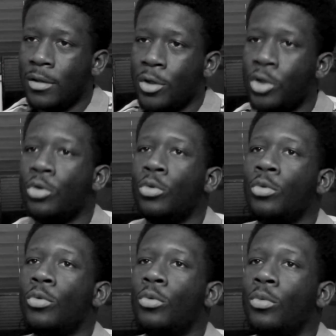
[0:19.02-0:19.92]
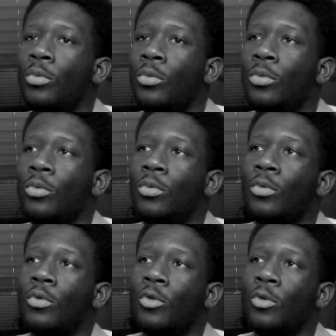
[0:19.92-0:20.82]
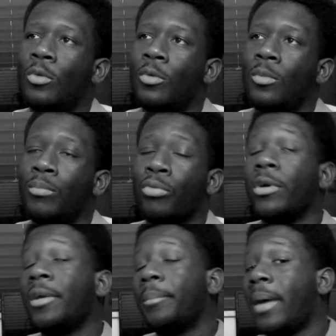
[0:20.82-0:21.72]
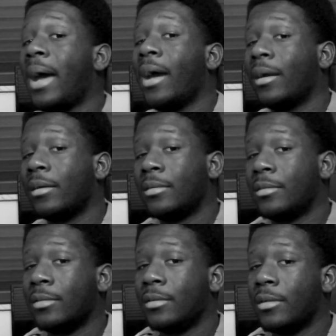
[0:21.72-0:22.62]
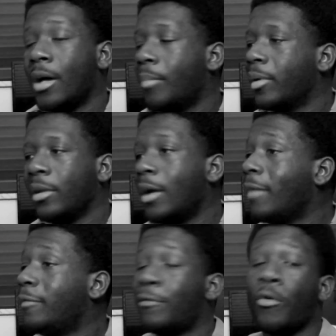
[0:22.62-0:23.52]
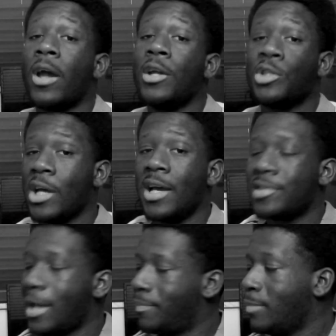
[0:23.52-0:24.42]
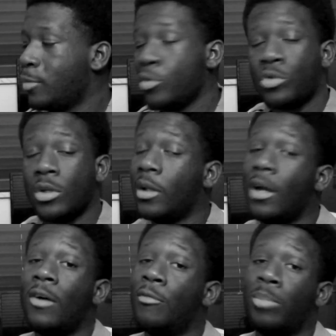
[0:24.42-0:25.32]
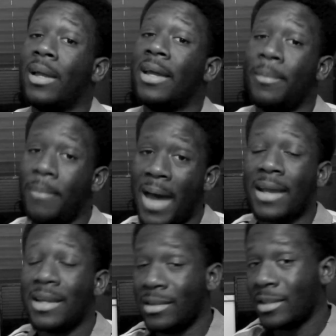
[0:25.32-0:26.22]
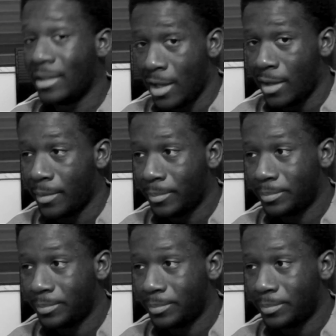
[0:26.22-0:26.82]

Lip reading: you bring back a beloved franchise that people used to love playing back in the day?